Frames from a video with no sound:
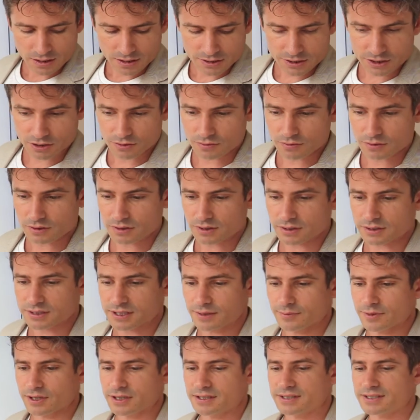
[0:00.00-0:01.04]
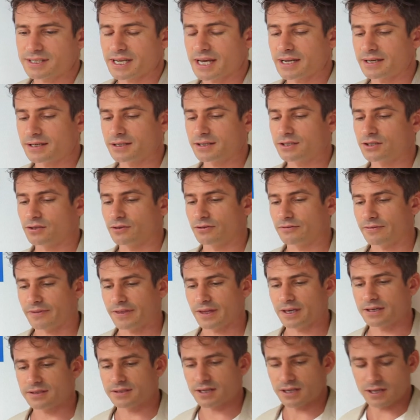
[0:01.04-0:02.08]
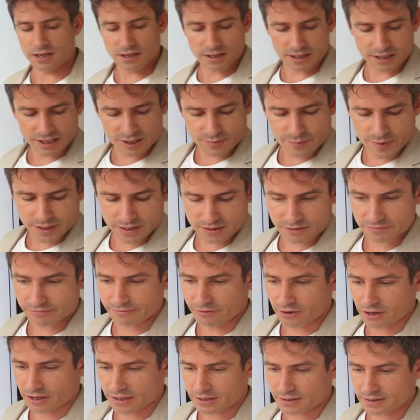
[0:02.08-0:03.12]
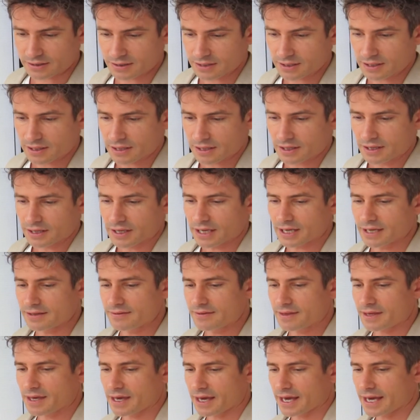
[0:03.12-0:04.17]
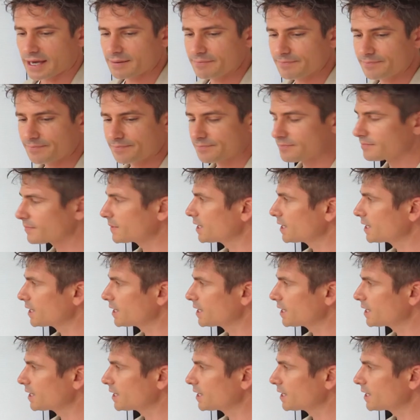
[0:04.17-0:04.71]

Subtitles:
So some of the standard sort of things that you can expect to find in the game.